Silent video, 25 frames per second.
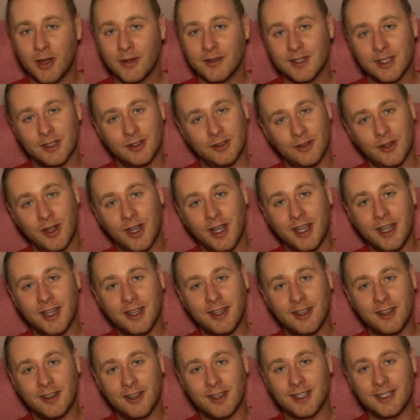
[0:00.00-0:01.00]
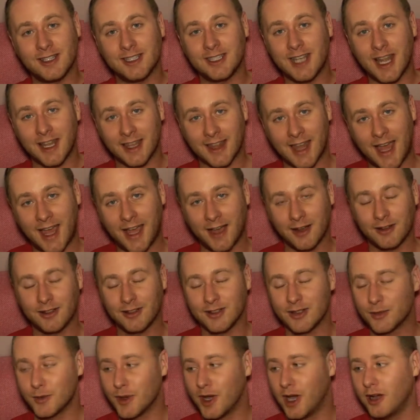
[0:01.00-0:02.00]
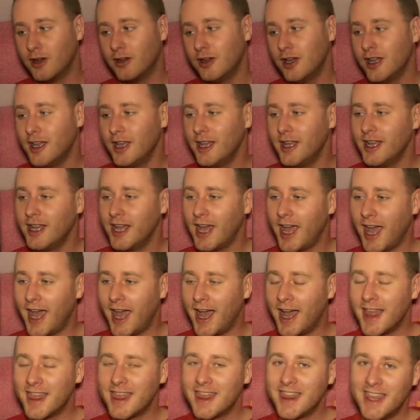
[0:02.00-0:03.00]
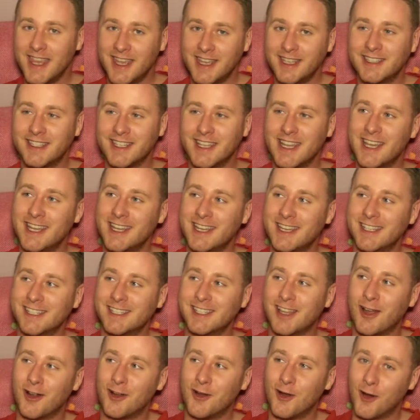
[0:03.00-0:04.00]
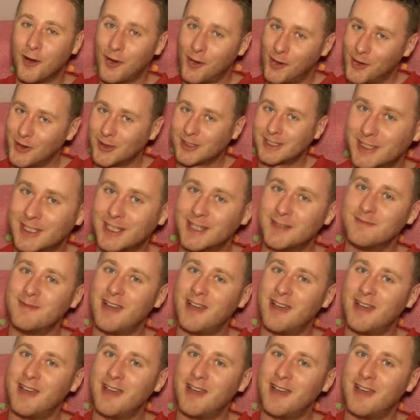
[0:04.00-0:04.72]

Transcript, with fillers: so you can check that out as well. This is an awesome